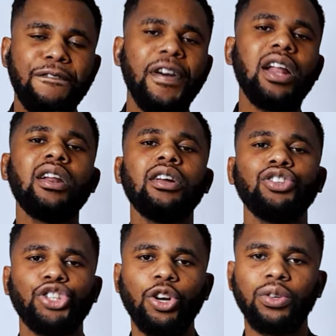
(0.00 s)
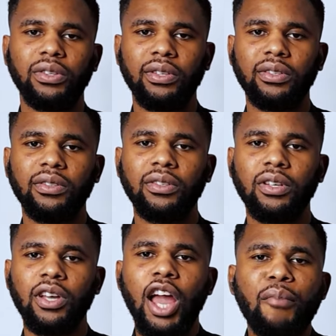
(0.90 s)
fell short.
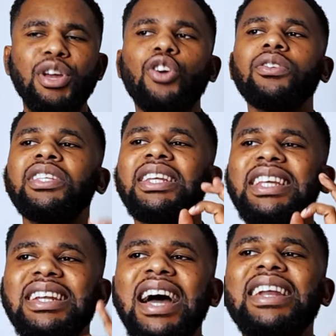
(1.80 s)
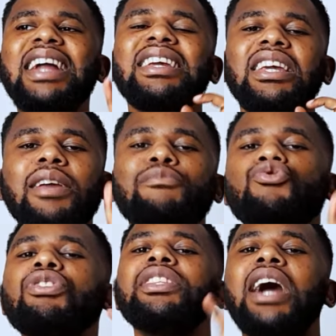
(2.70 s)
Because he denied him
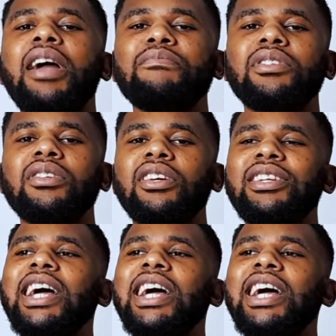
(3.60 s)
three times,